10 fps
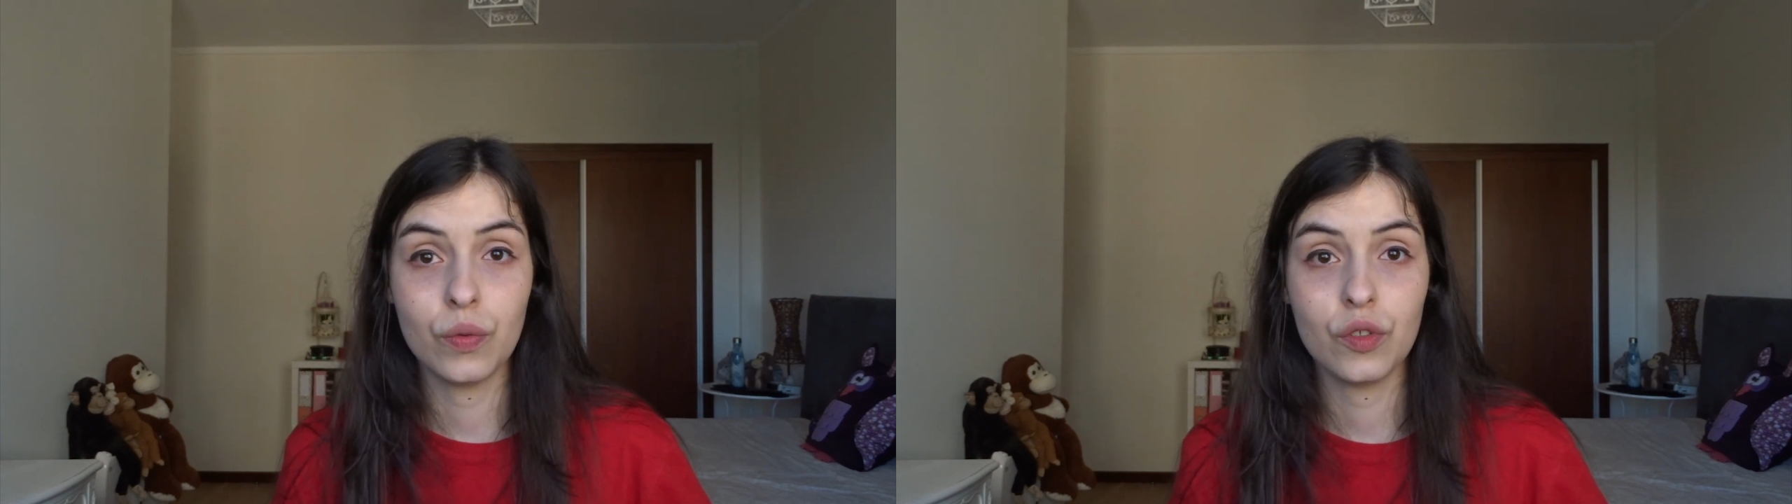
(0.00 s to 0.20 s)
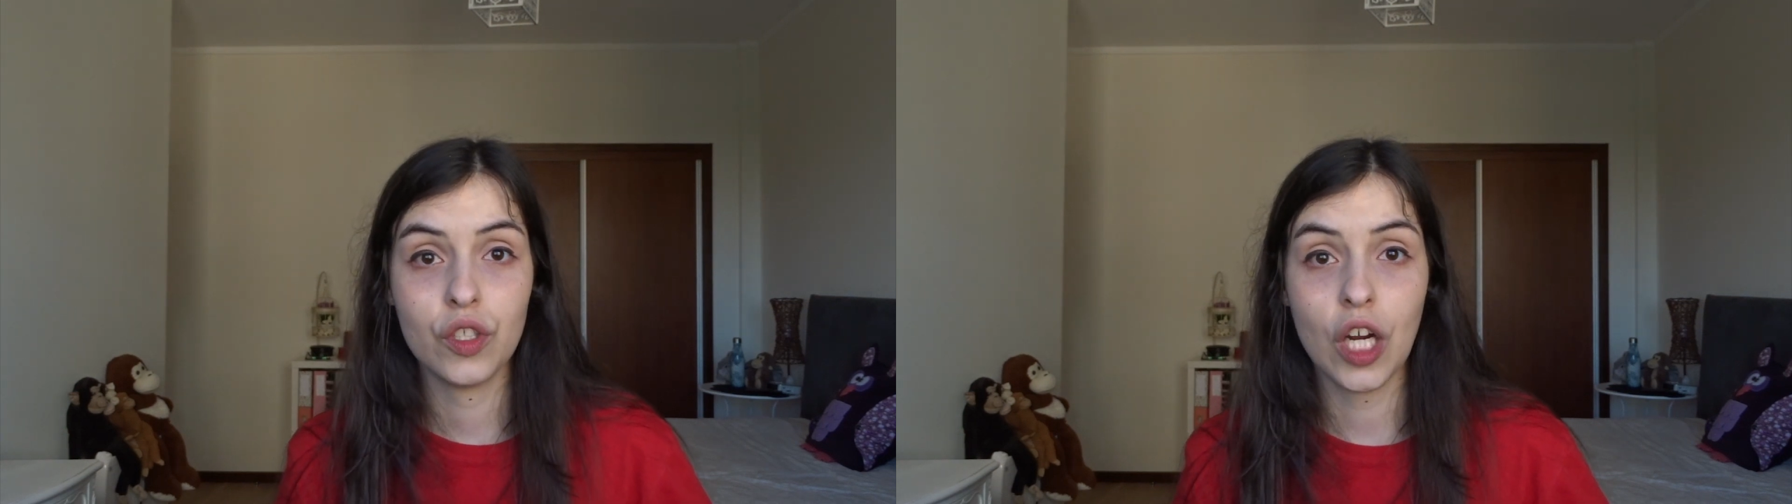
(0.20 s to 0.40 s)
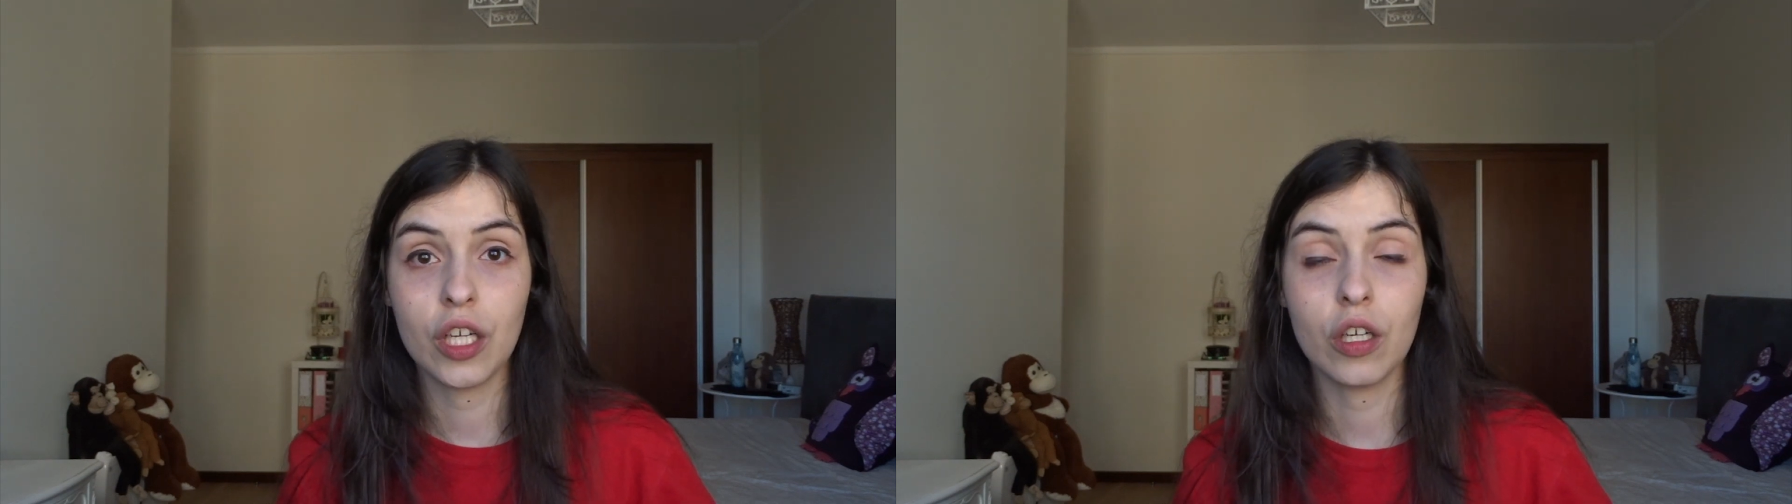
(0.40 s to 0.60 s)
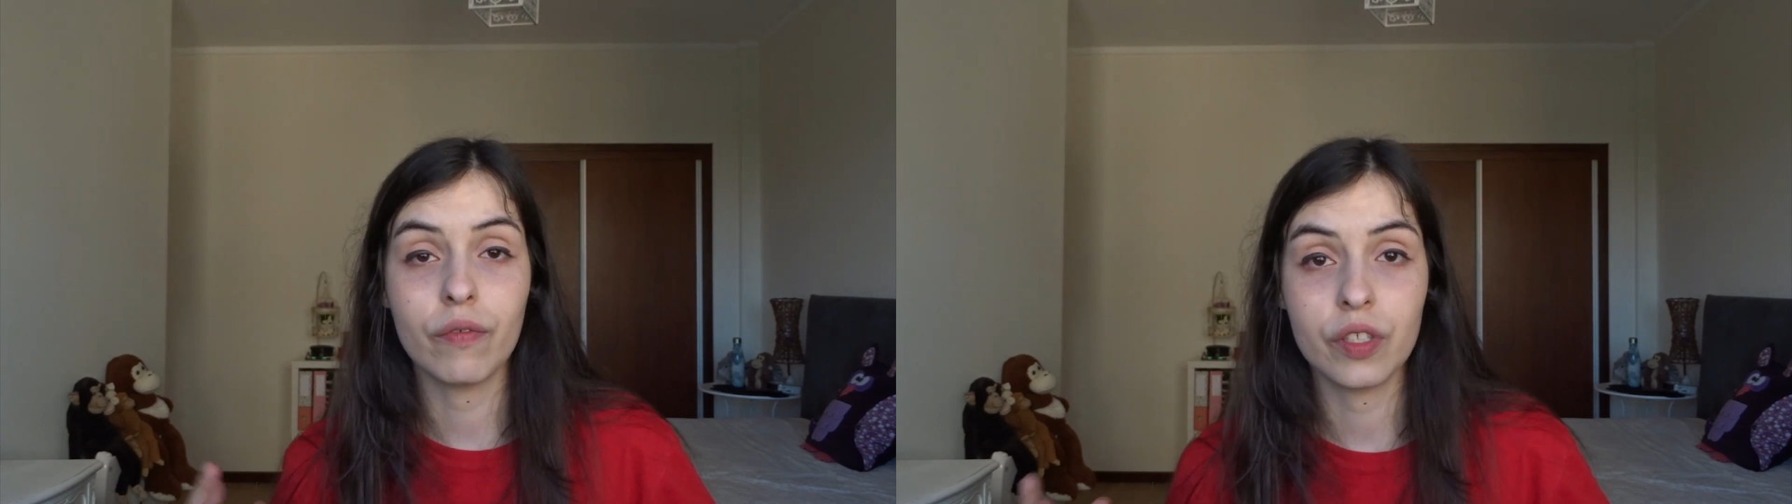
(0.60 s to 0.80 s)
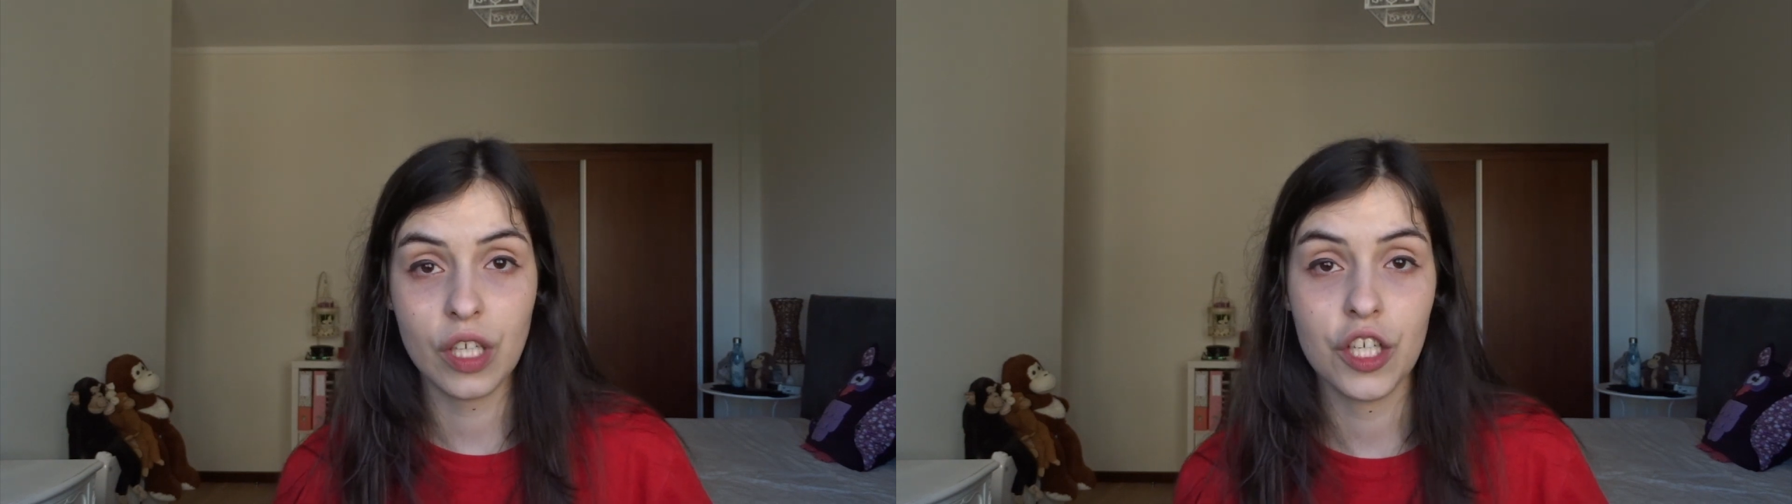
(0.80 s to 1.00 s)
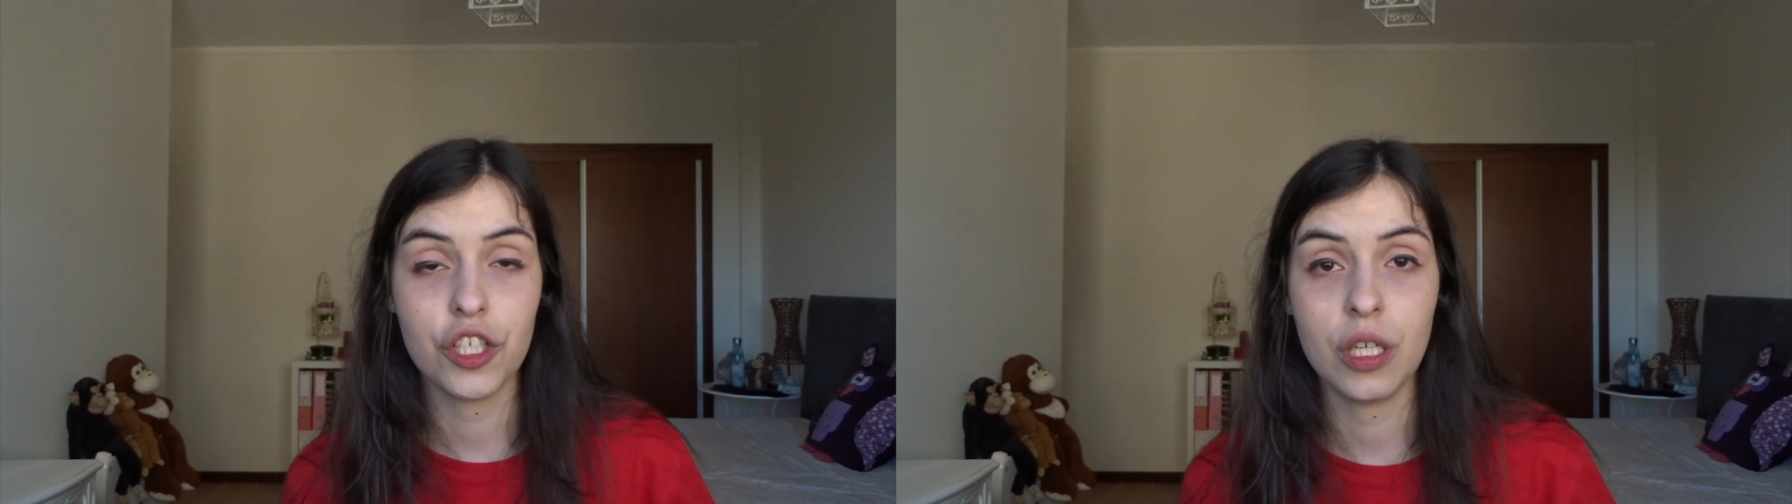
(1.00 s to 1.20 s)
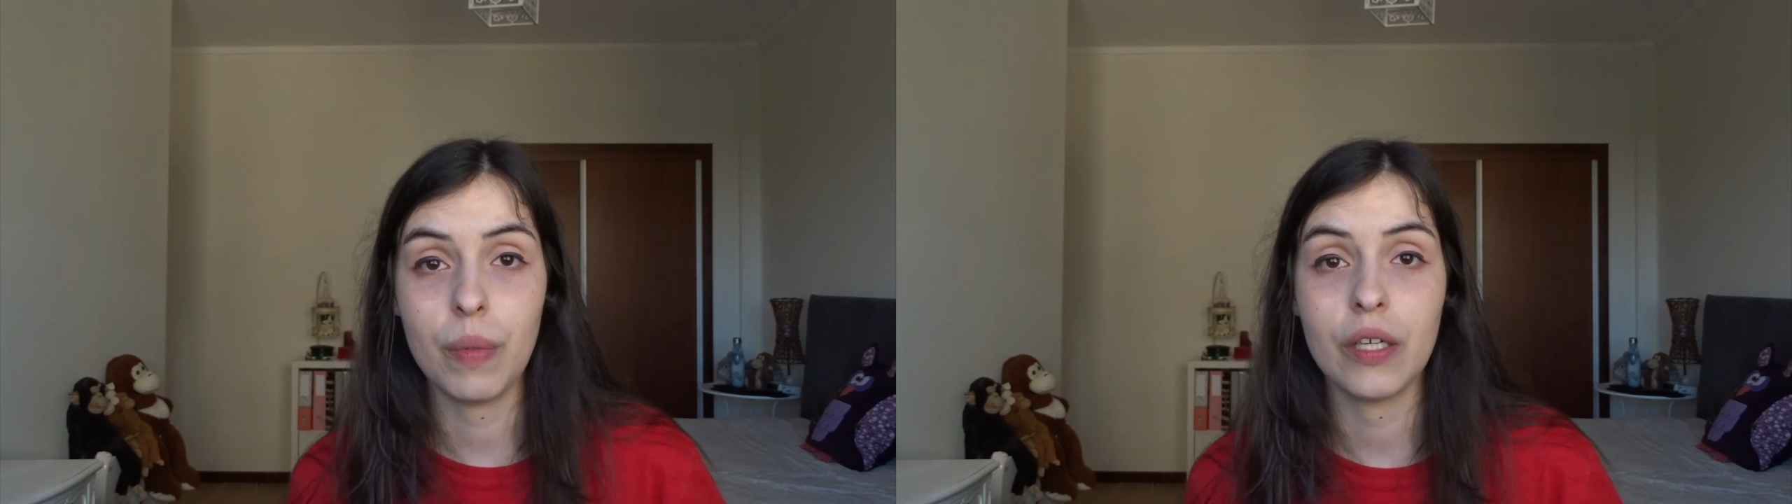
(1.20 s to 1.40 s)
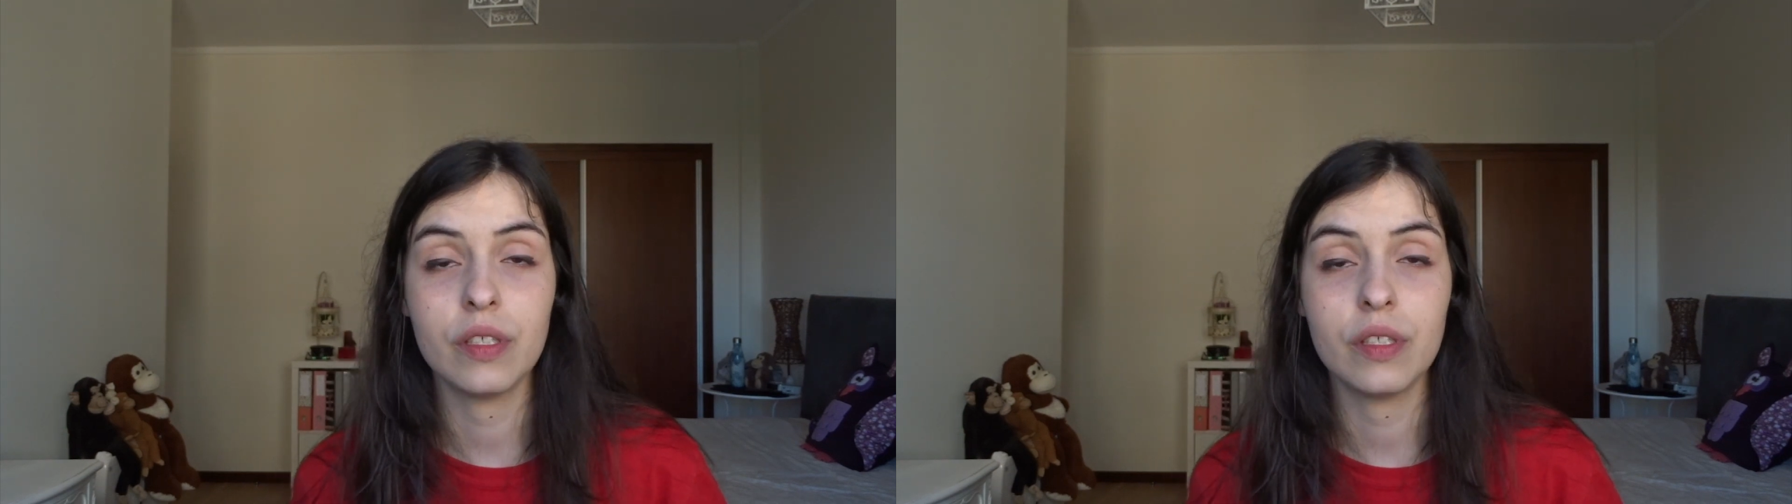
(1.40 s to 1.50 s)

start a conversation about